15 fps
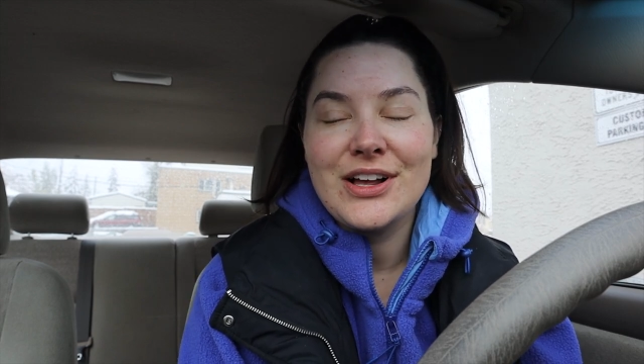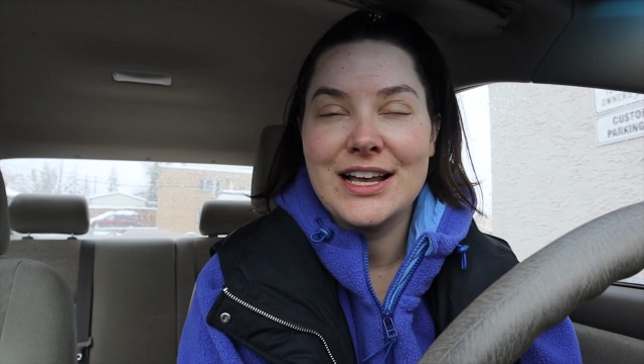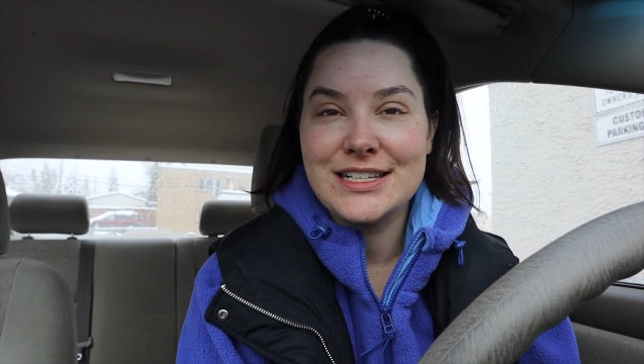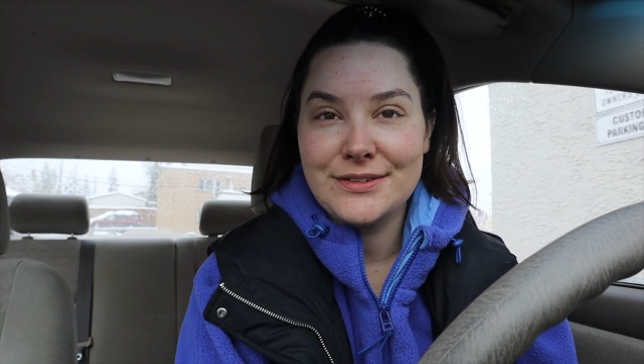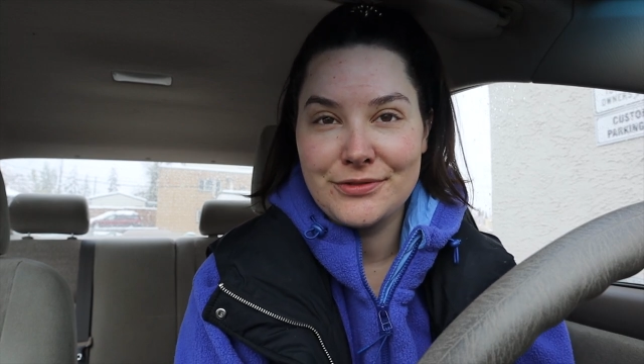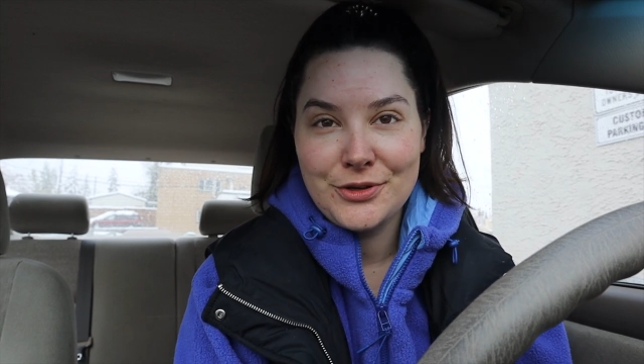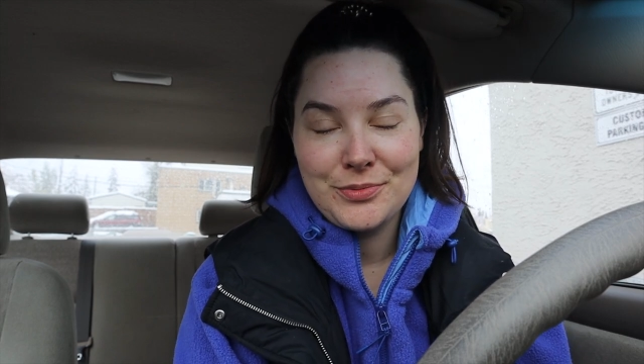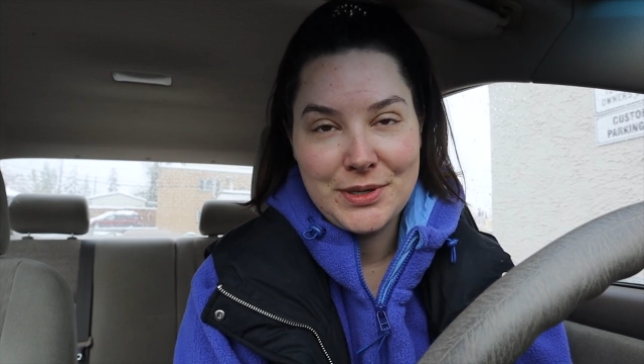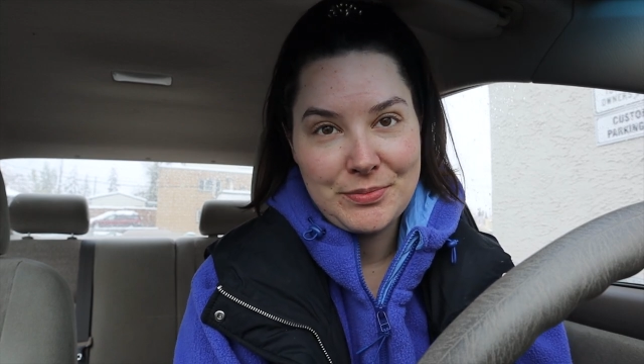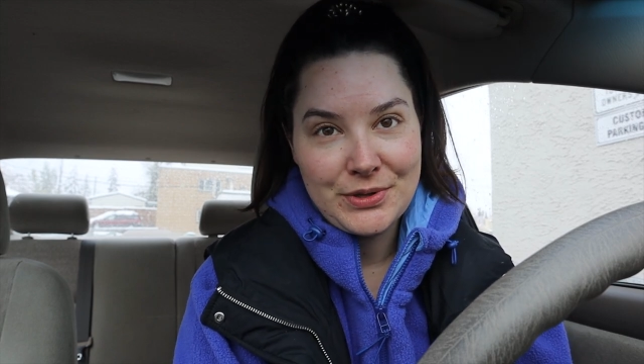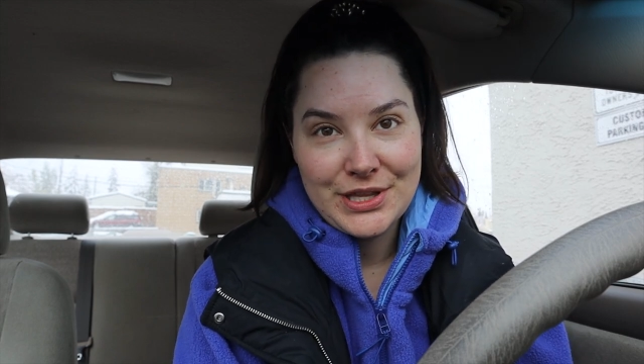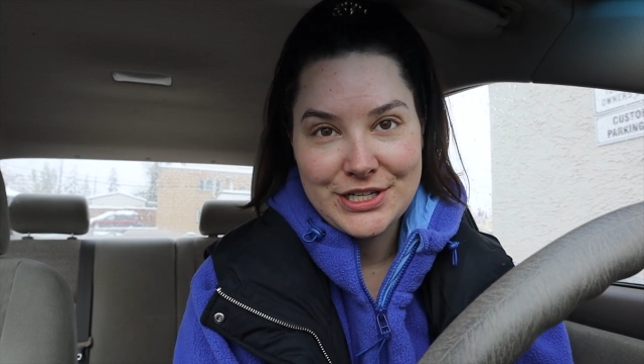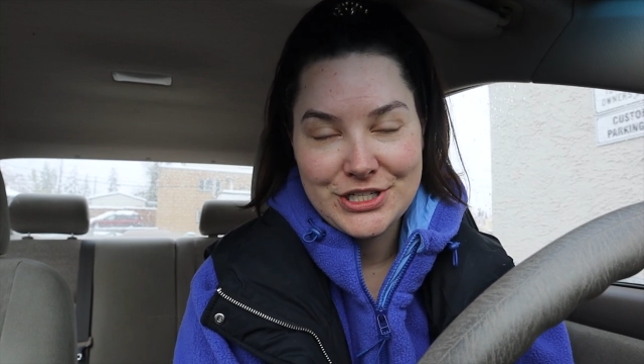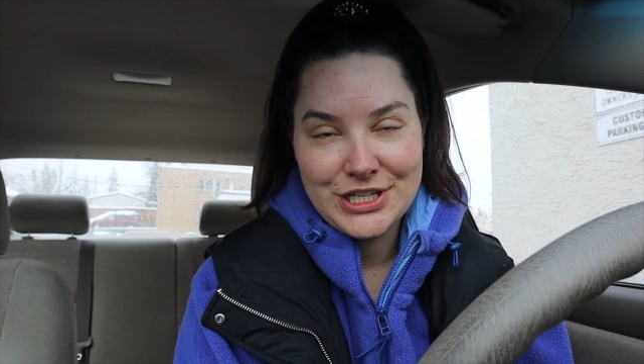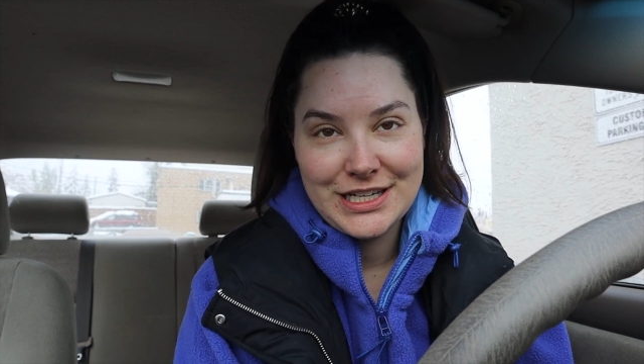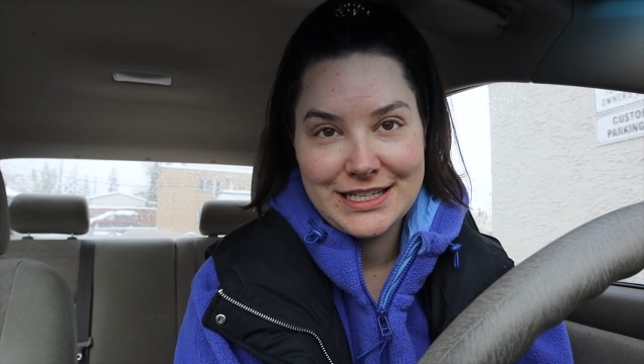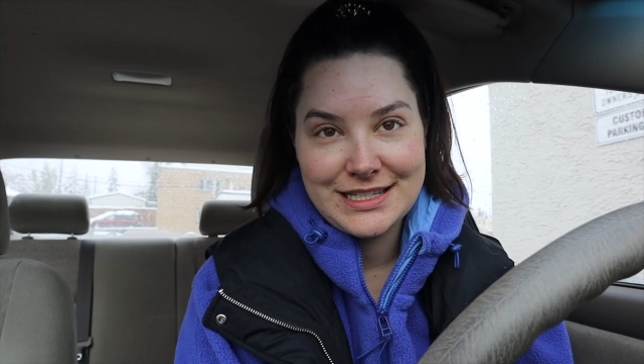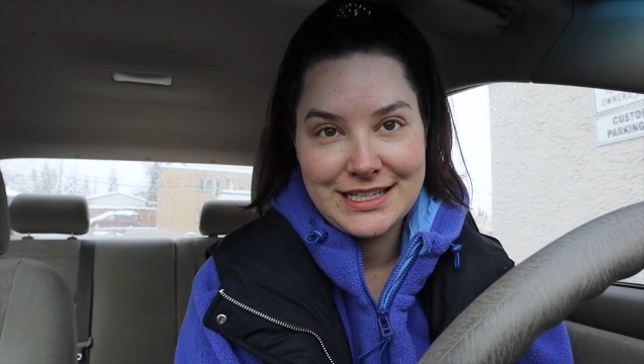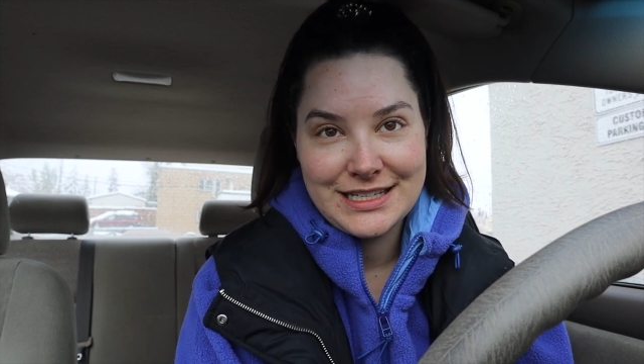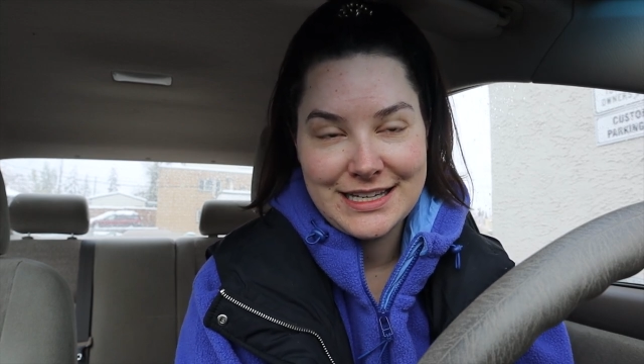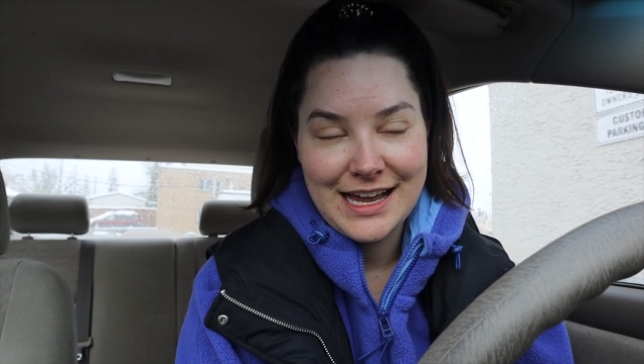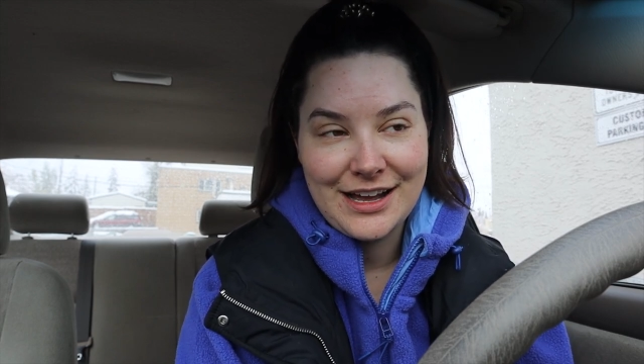has a few people that she needs
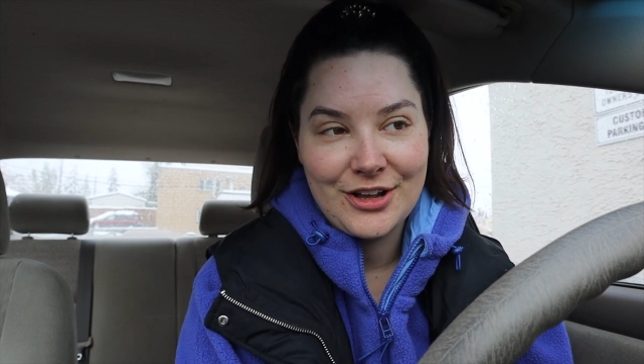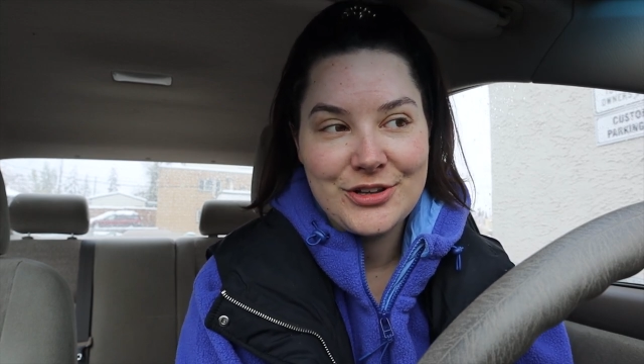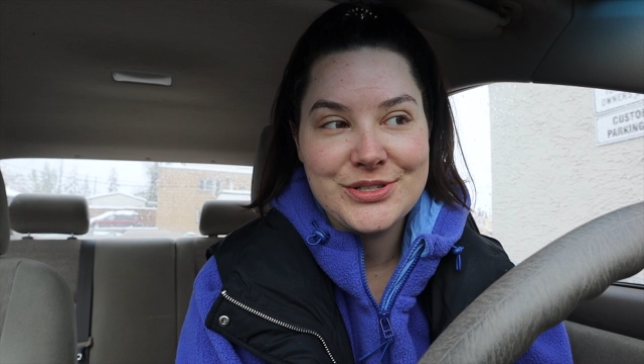to tell,